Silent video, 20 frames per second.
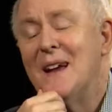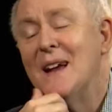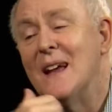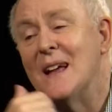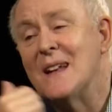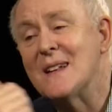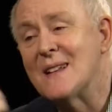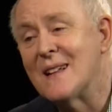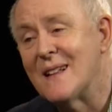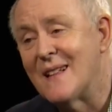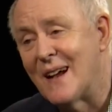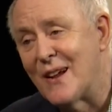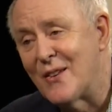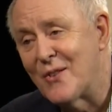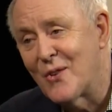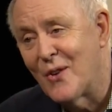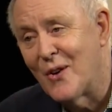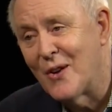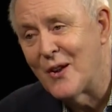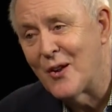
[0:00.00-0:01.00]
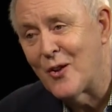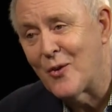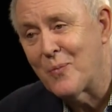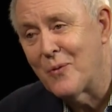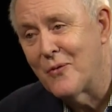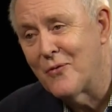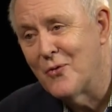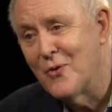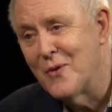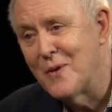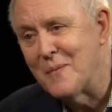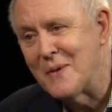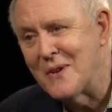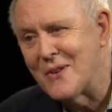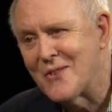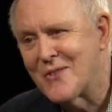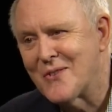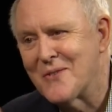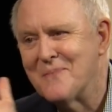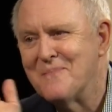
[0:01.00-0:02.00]
until I saw his
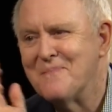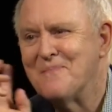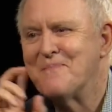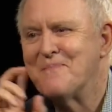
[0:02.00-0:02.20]
performance.